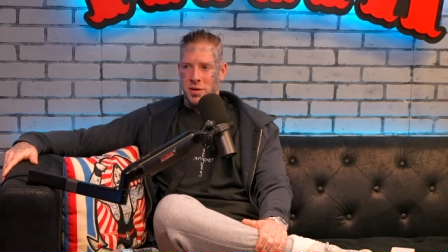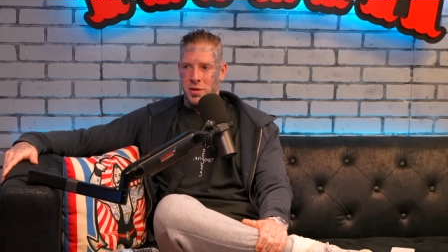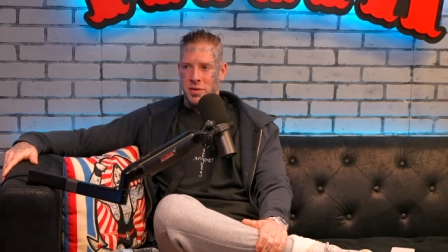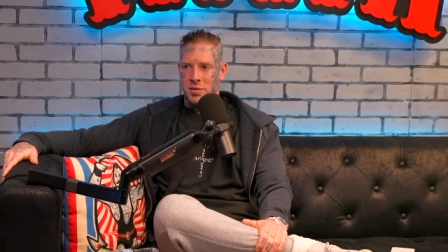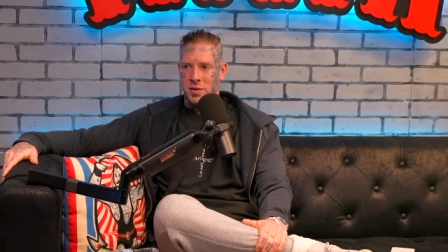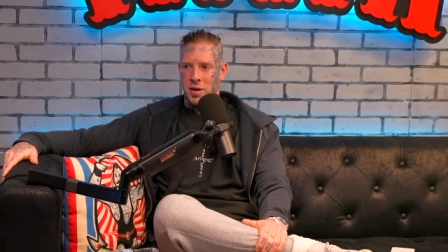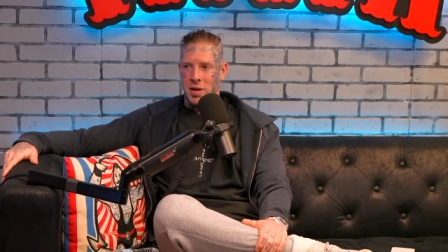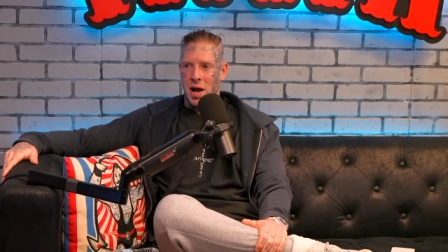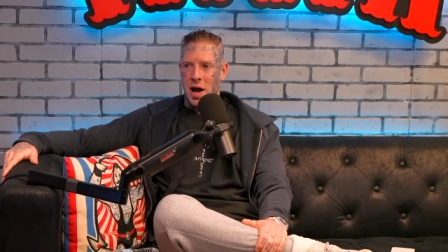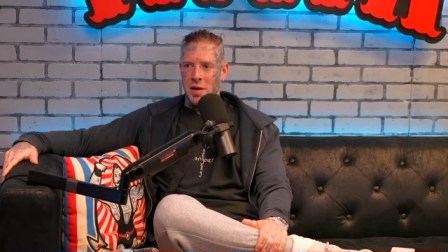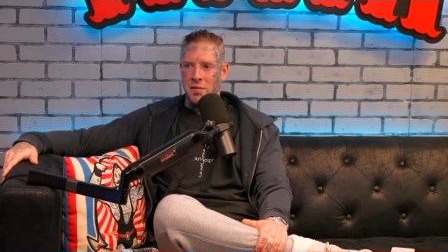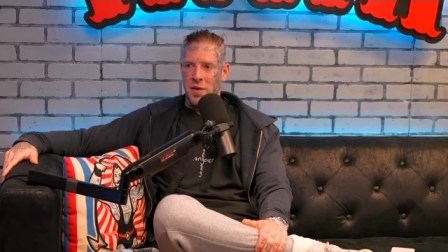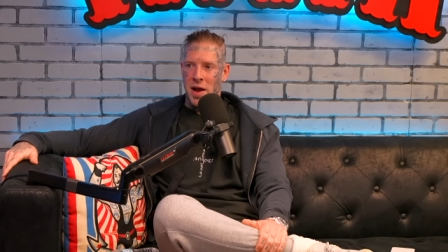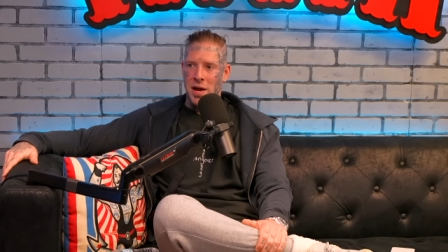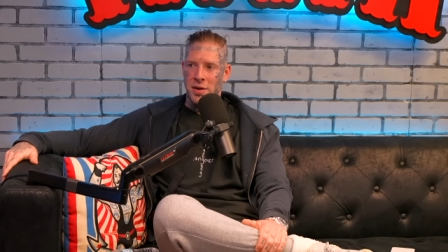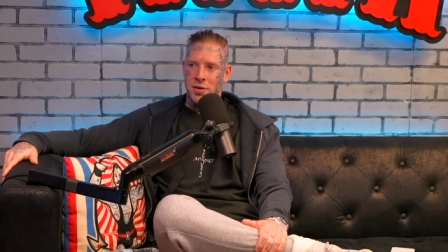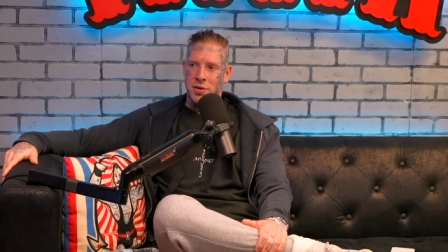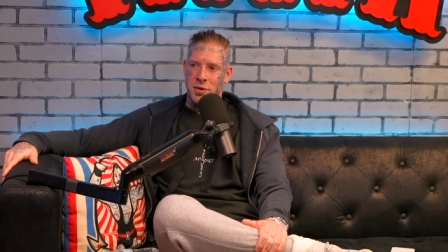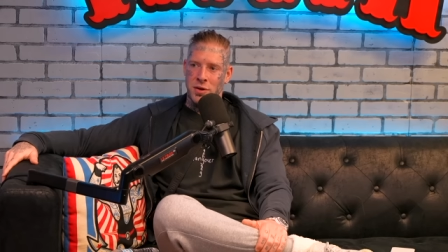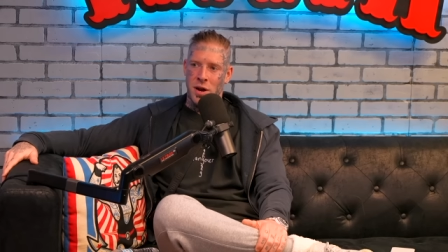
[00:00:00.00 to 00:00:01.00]
It's like I've
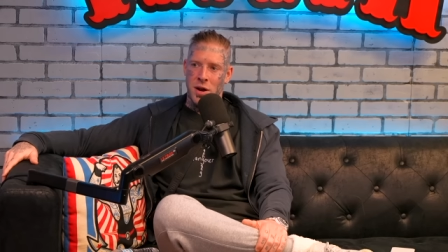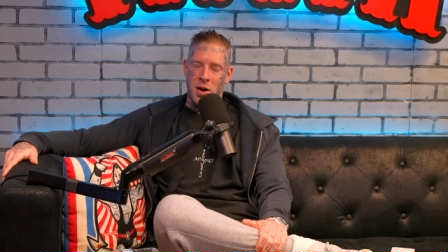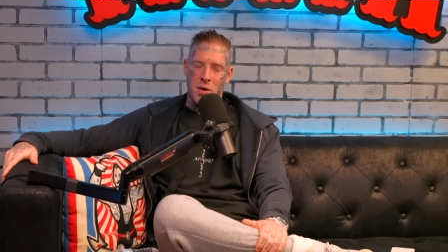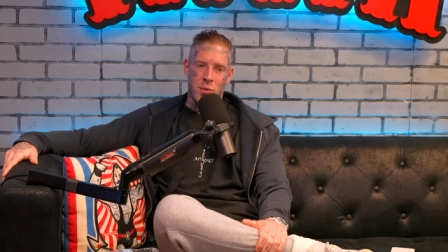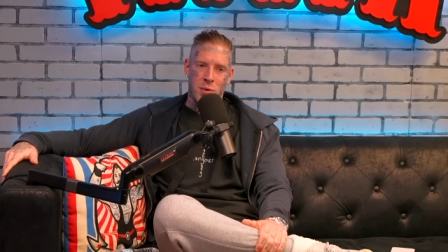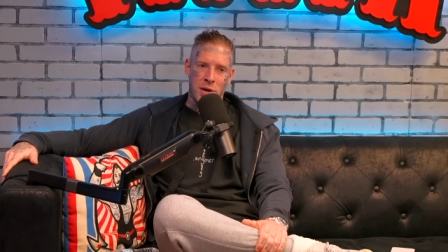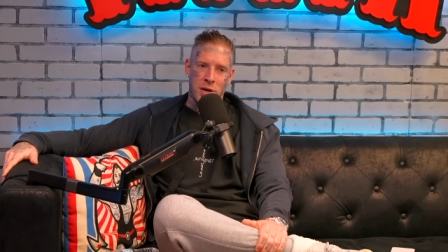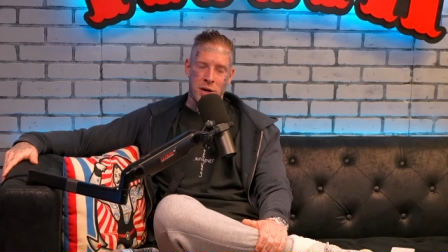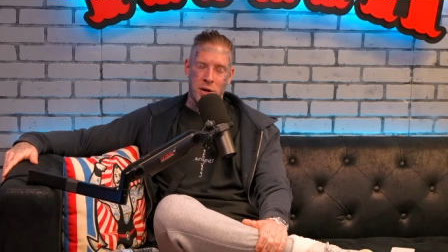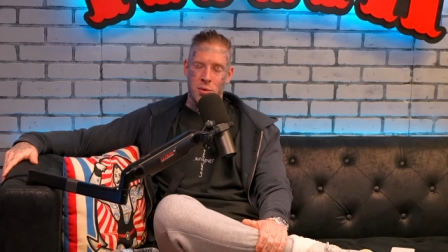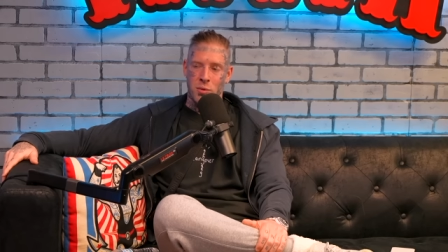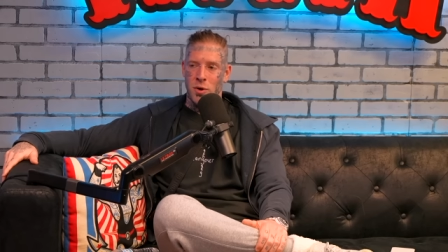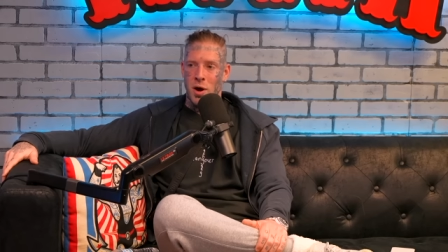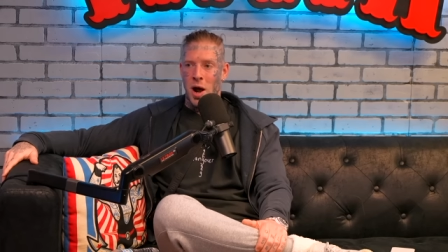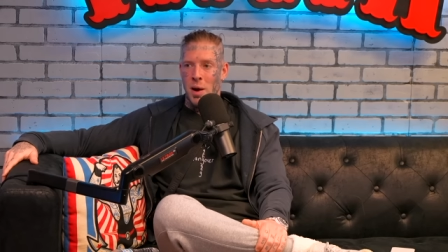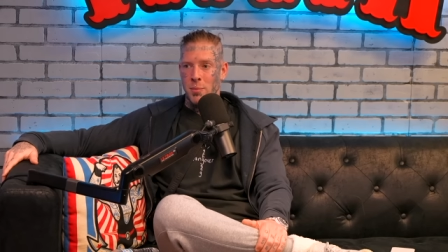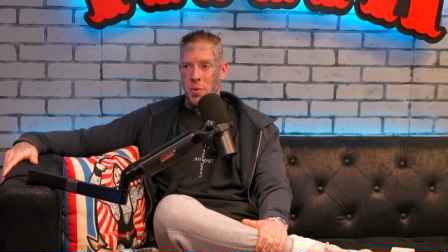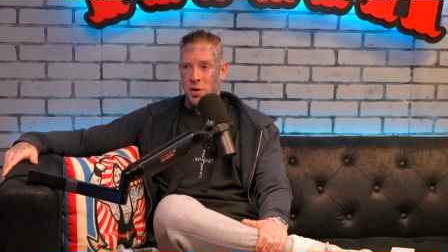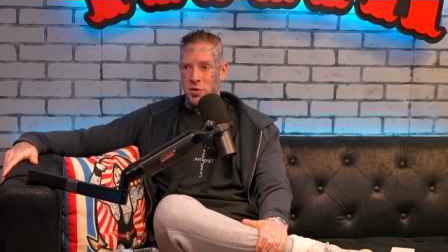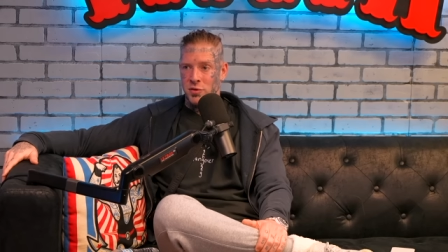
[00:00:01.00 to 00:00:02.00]
entered an arena where
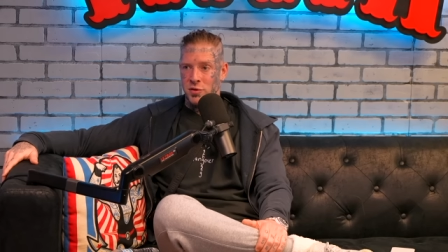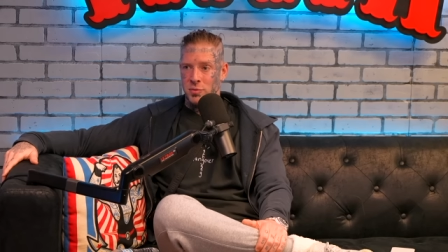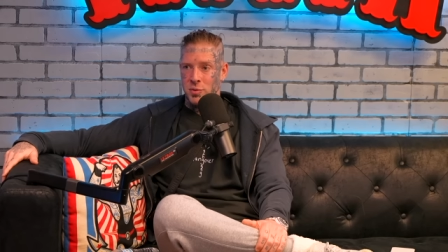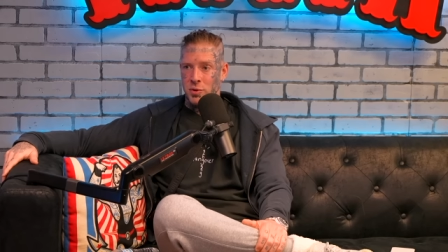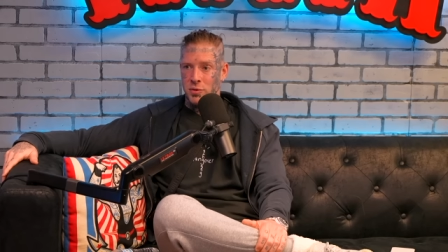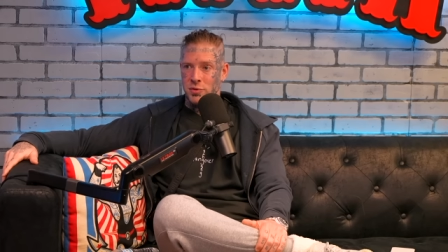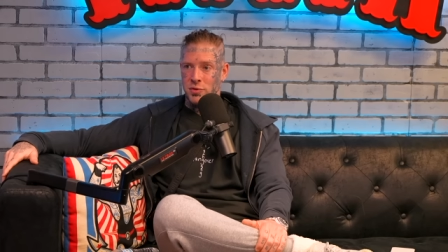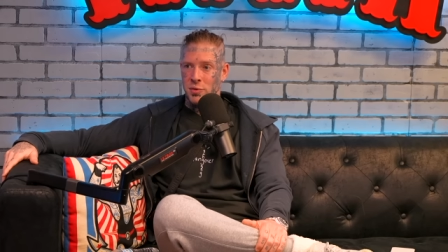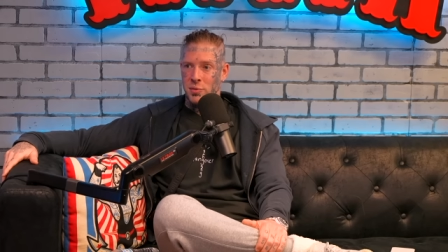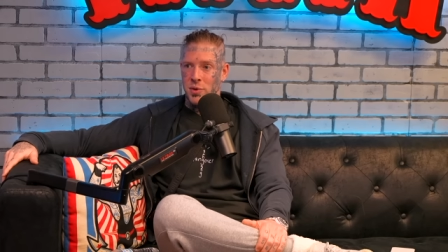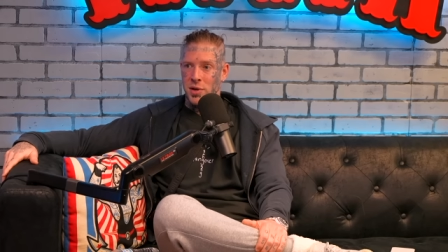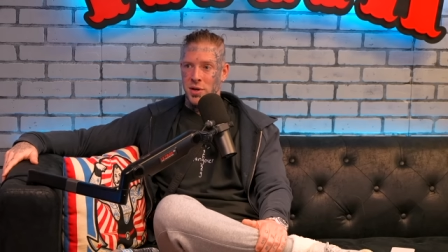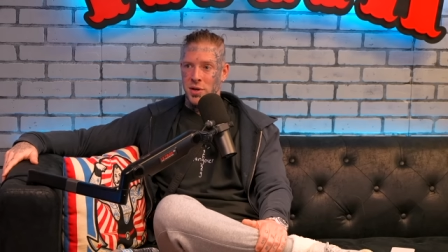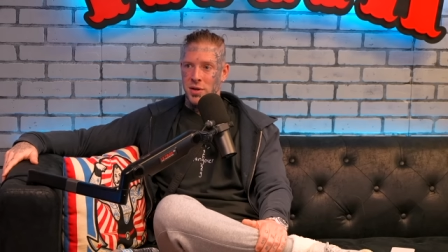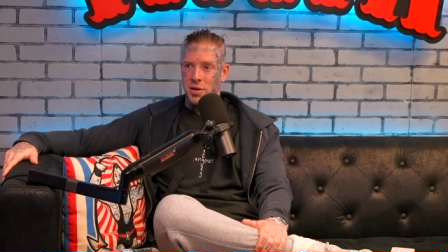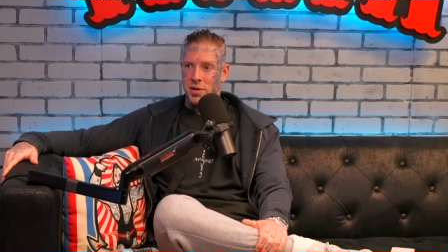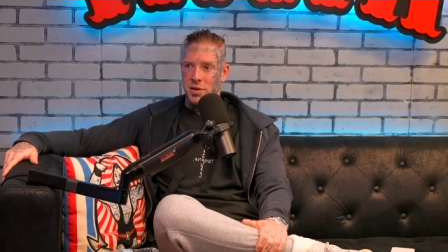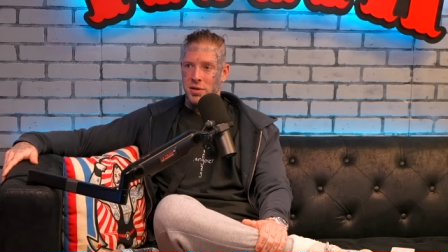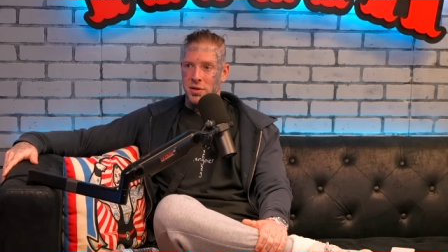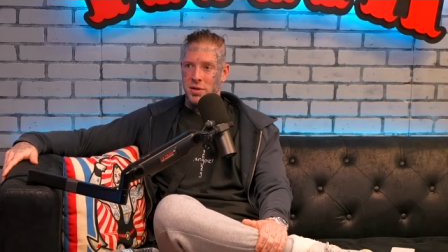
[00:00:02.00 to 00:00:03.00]
I'm not supposed to be